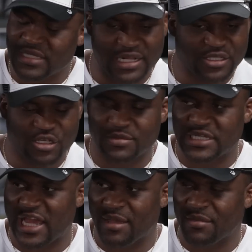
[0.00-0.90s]
and
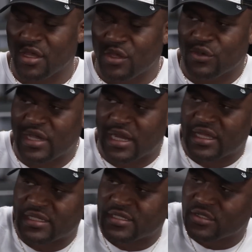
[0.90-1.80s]
sometimes you can
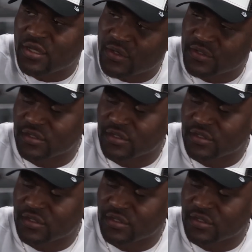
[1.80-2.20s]
get stuck